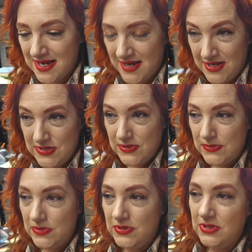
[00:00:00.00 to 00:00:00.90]
I do.
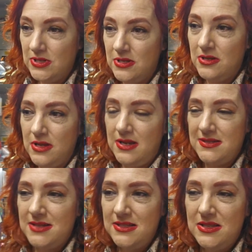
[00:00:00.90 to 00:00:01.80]
And
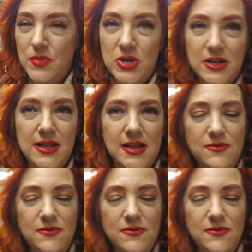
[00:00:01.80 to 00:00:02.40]
it's not the marketing.